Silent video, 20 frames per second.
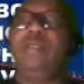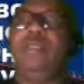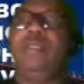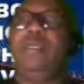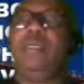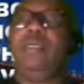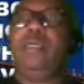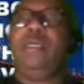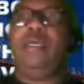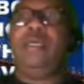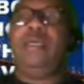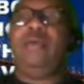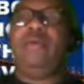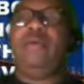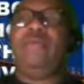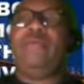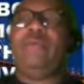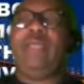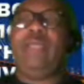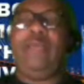of
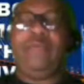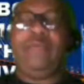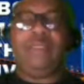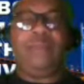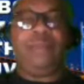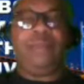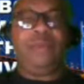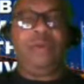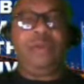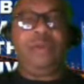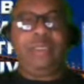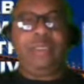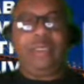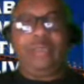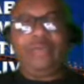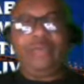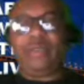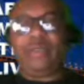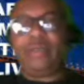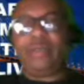Life is About More Than
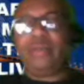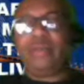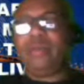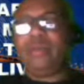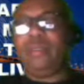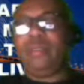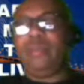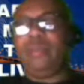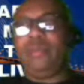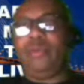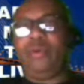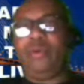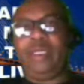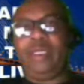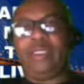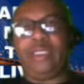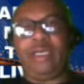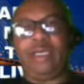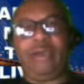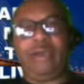Living. Morning
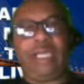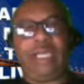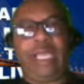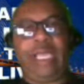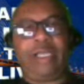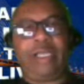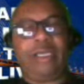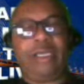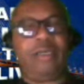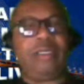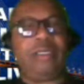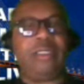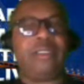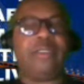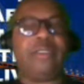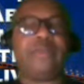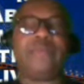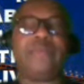talk, I call it.